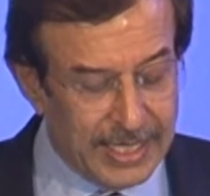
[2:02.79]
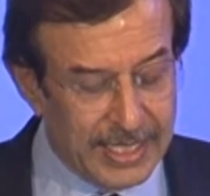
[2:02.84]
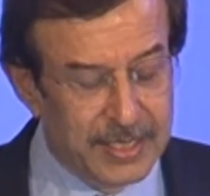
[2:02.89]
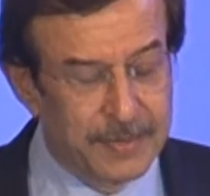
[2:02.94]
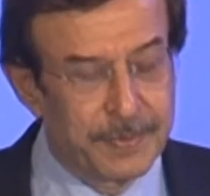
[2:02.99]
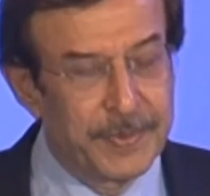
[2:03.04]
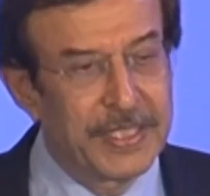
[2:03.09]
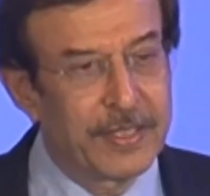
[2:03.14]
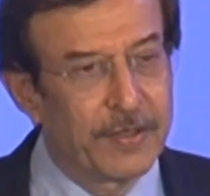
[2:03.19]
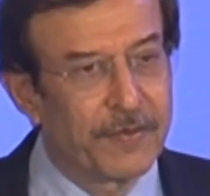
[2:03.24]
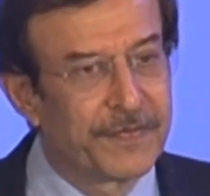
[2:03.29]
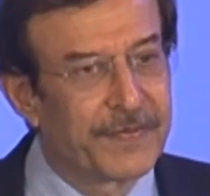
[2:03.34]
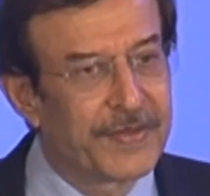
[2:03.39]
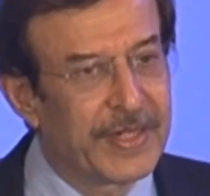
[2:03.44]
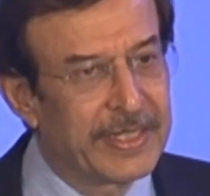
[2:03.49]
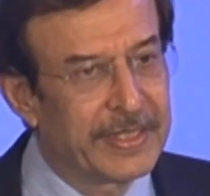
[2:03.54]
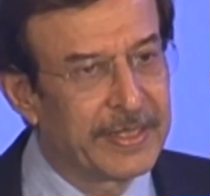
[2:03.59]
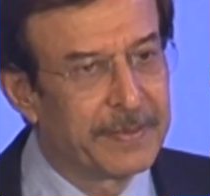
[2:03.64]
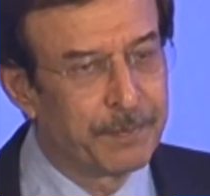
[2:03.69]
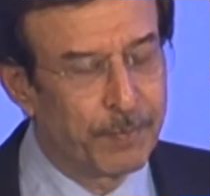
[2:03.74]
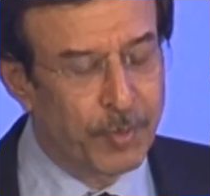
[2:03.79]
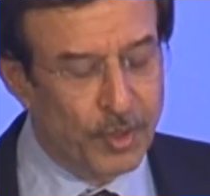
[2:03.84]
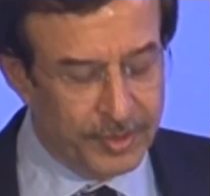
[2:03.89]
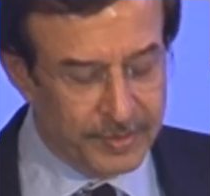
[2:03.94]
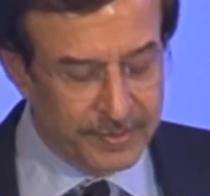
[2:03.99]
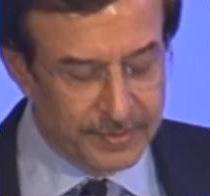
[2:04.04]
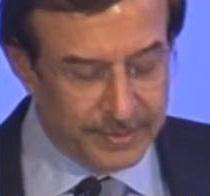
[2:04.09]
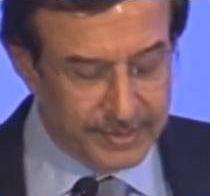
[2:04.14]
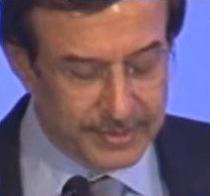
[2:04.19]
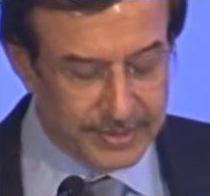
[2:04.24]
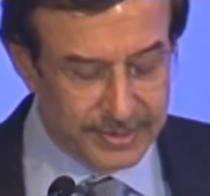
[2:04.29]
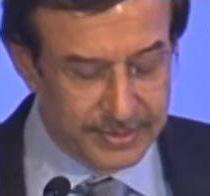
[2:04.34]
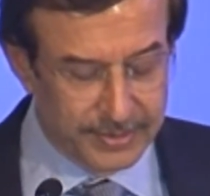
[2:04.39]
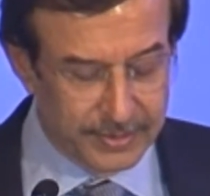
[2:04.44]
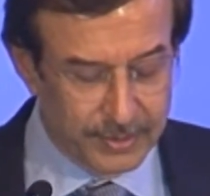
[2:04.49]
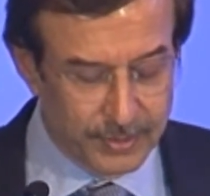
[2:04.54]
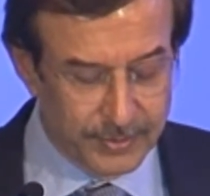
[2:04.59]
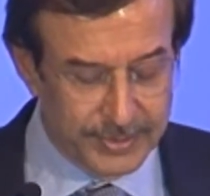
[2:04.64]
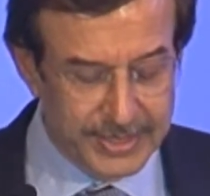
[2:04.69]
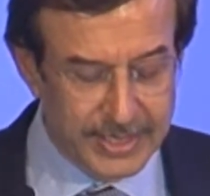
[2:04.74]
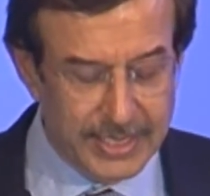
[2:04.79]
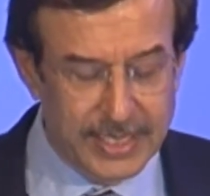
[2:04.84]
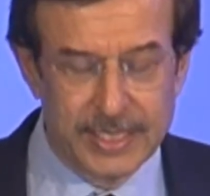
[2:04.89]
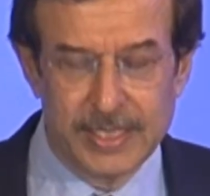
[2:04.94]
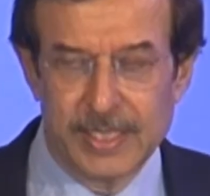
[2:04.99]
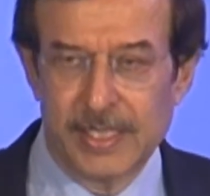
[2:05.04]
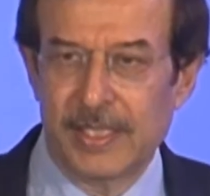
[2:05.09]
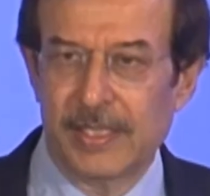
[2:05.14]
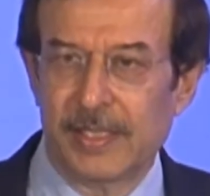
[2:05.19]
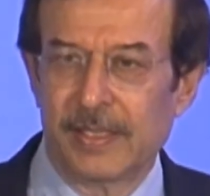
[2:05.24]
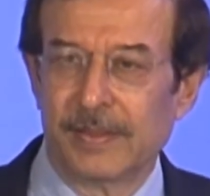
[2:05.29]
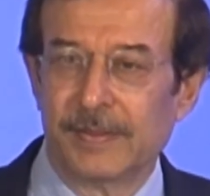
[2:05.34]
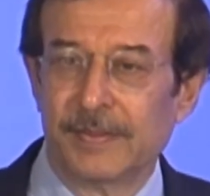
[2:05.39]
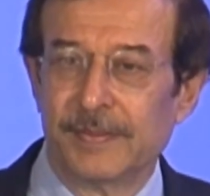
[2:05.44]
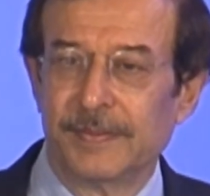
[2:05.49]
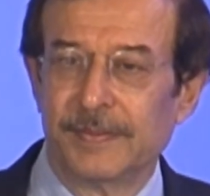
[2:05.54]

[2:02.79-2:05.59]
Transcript: has been of great importance to CII.